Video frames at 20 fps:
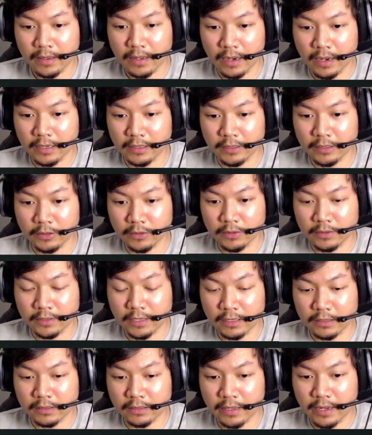I'm gonna use
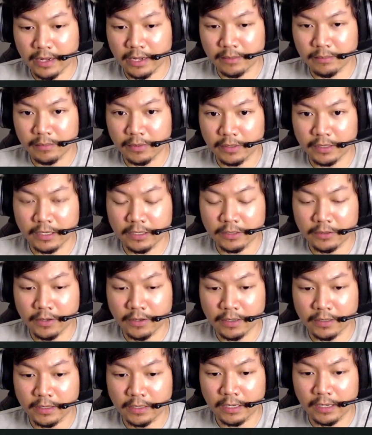that slot, but later
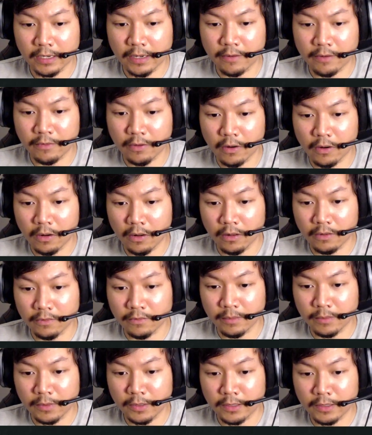on in the level, all of
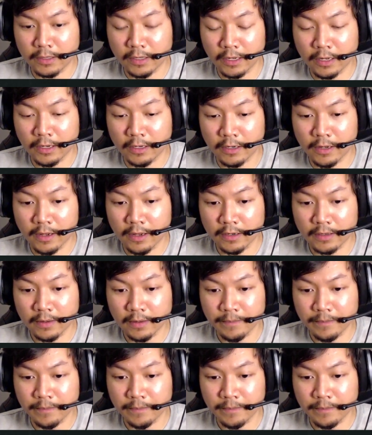them are gonna unlock,